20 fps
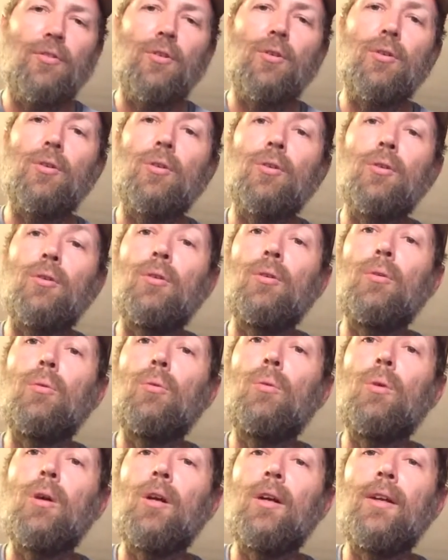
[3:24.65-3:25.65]
4,
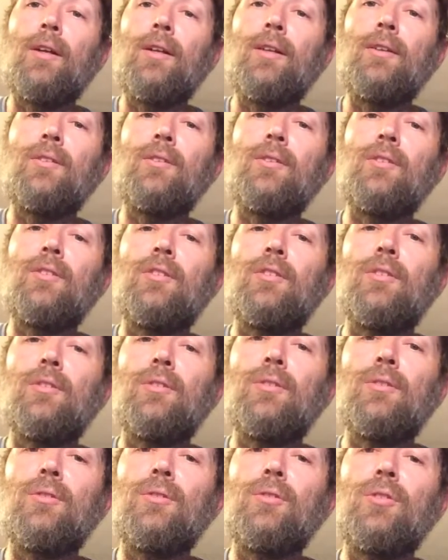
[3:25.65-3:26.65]
1,
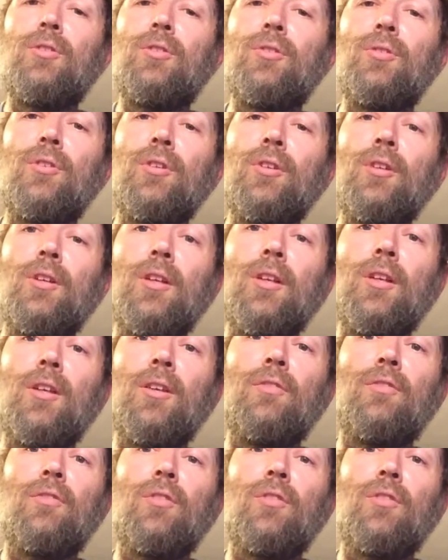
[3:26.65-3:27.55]
2, 3,